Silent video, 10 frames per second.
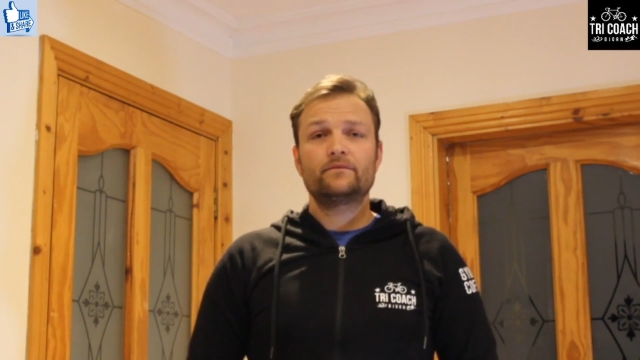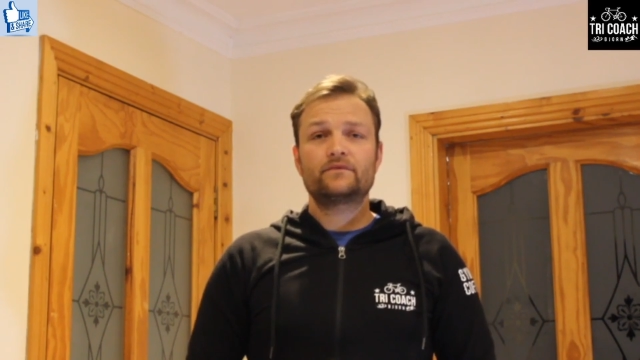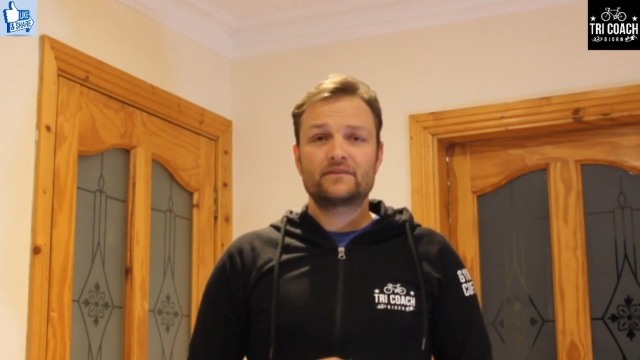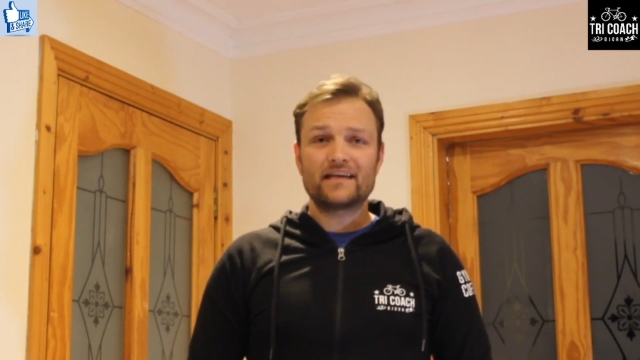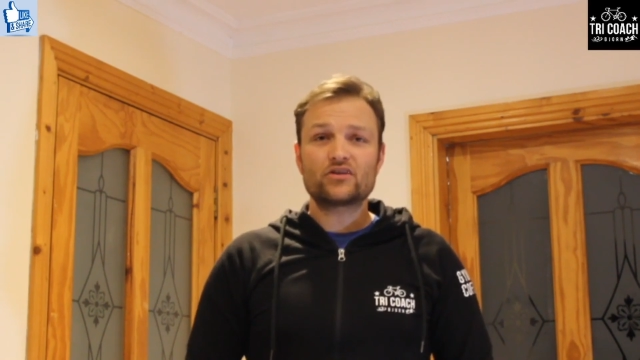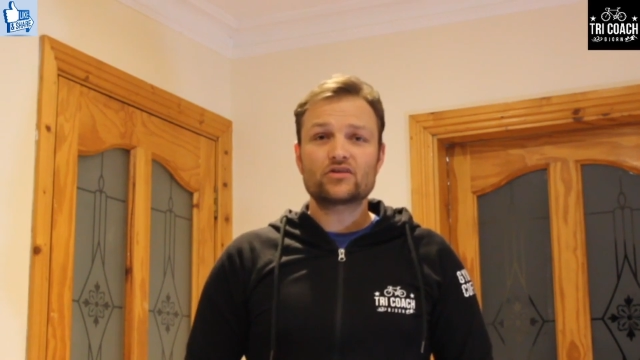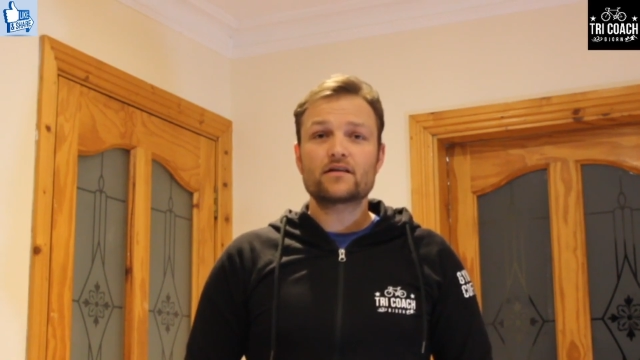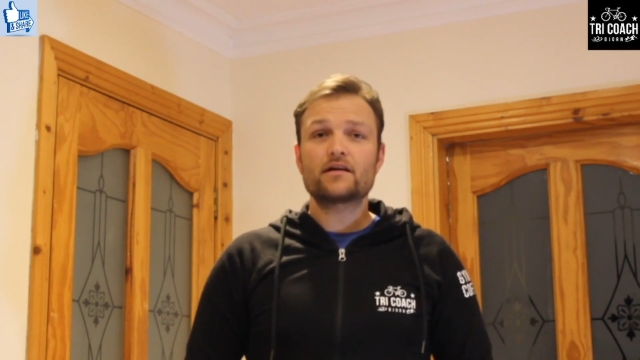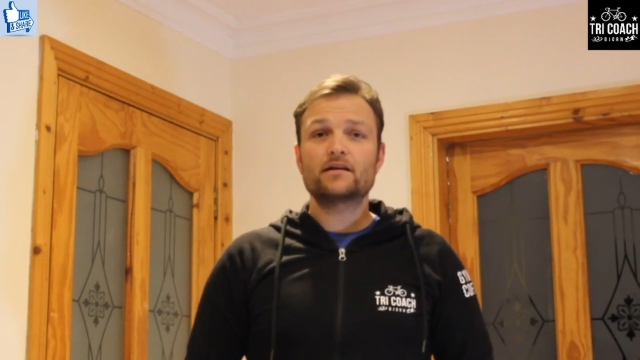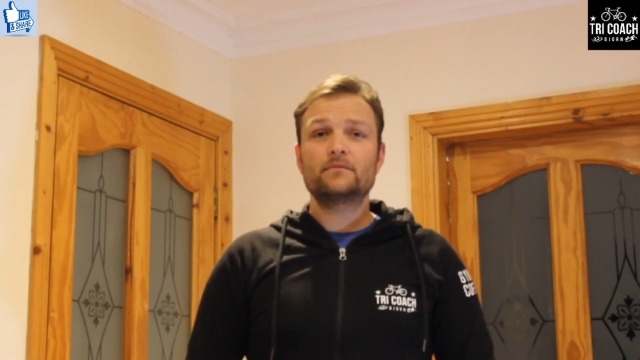Take your
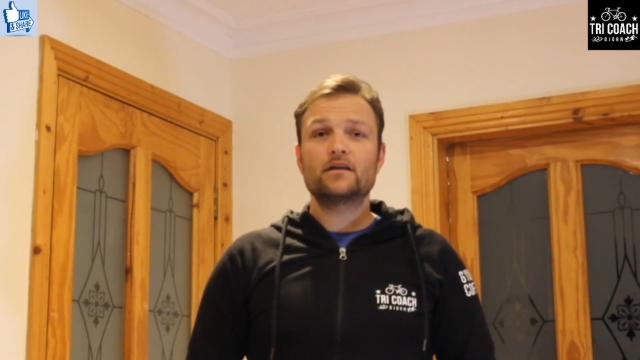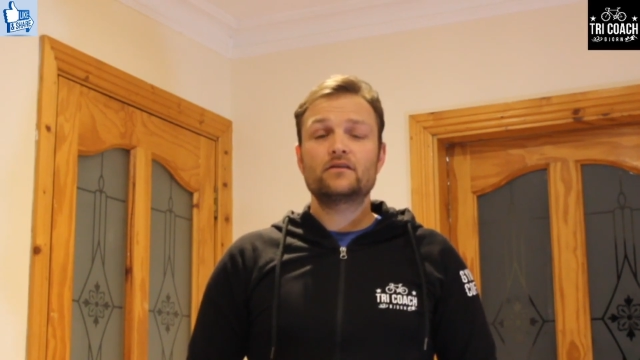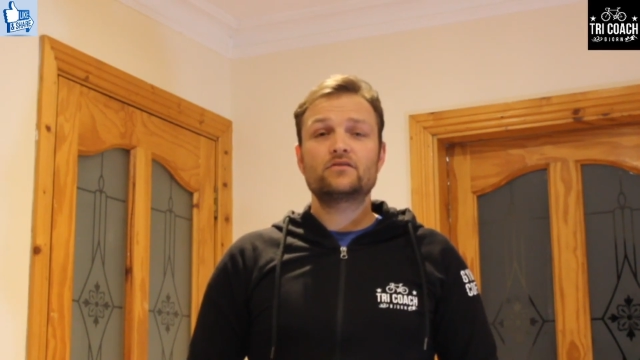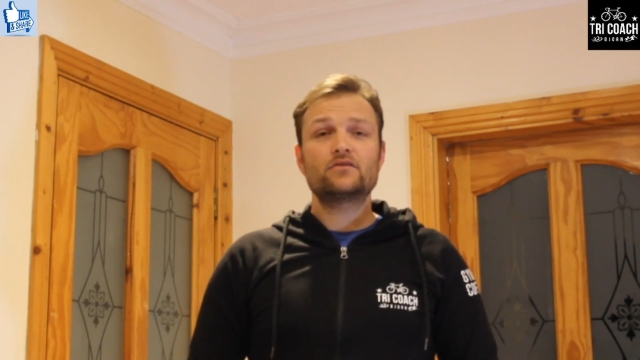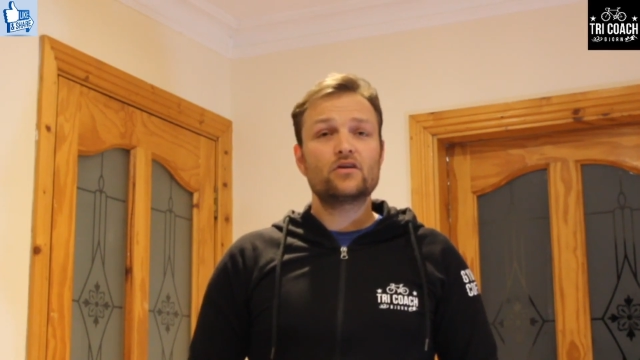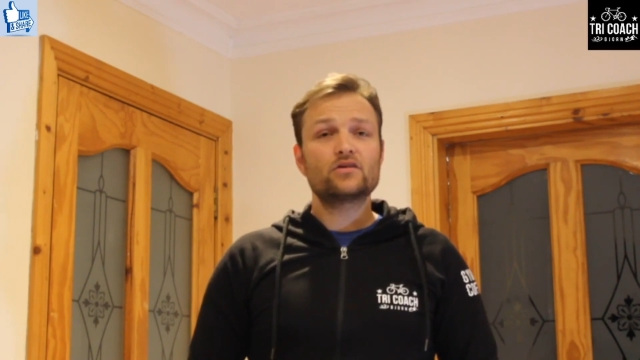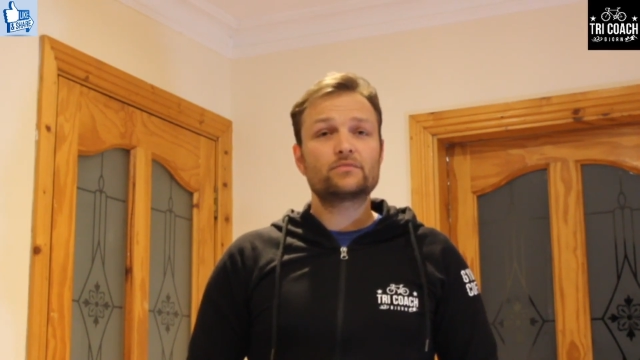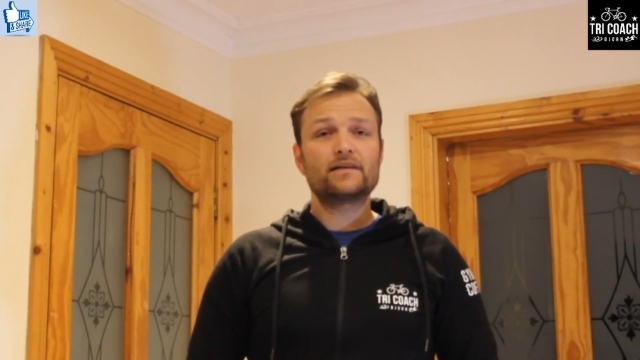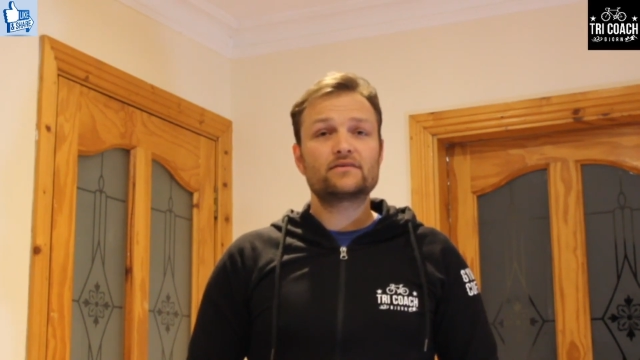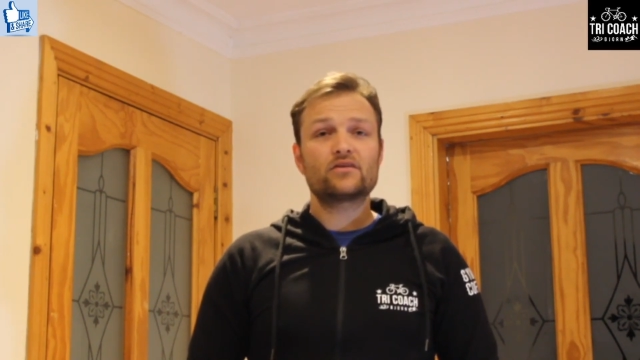time, do loads of
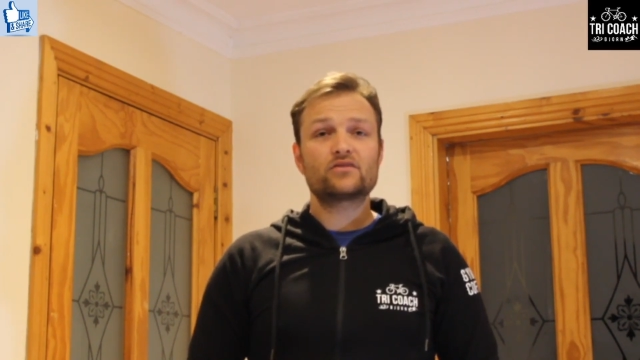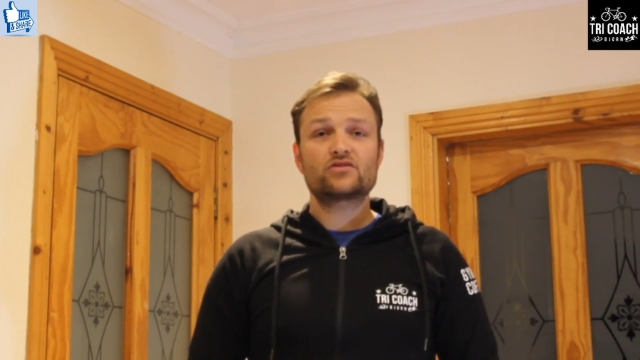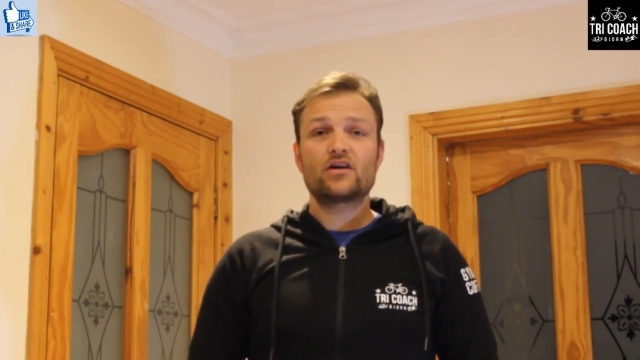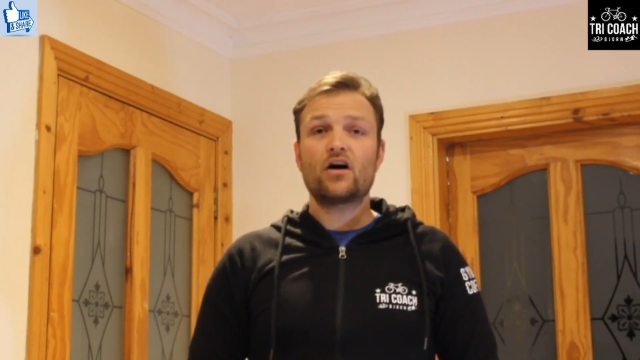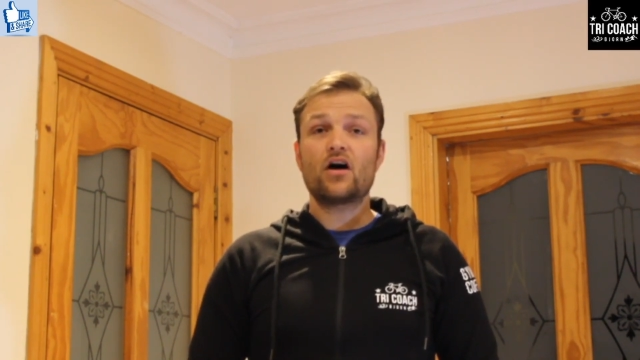research,